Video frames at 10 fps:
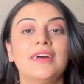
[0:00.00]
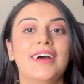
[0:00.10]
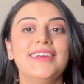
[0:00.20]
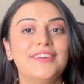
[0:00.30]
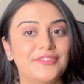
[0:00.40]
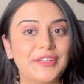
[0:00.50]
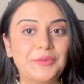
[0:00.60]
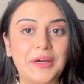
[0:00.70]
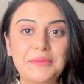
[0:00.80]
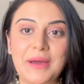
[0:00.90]
Hi
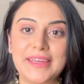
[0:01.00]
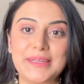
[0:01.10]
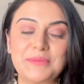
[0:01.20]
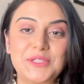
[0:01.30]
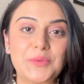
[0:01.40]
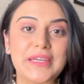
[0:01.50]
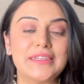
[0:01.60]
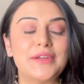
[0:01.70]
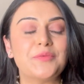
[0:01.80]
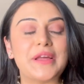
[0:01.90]
everyone, my name is
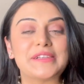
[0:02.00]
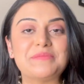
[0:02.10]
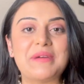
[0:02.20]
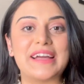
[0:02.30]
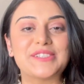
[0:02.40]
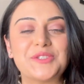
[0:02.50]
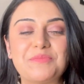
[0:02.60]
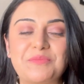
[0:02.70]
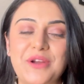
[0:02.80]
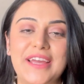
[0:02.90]
Twinkle and welcome back to
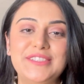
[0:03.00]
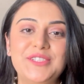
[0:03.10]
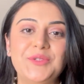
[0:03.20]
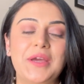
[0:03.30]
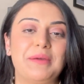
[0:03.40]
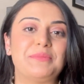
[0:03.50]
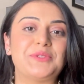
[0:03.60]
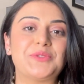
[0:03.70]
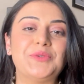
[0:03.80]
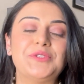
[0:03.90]
brand new
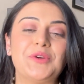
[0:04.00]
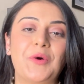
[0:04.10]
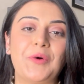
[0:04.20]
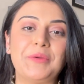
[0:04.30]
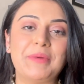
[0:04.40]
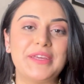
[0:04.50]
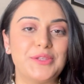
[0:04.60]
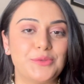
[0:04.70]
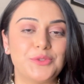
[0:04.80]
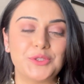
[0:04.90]
episode on my
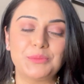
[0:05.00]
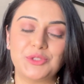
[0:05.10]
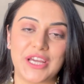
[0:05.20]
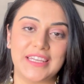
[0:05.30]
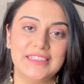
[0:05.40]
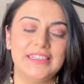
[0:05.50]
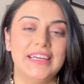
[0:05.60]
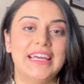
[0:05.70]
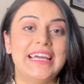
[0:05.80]
YouTube channel.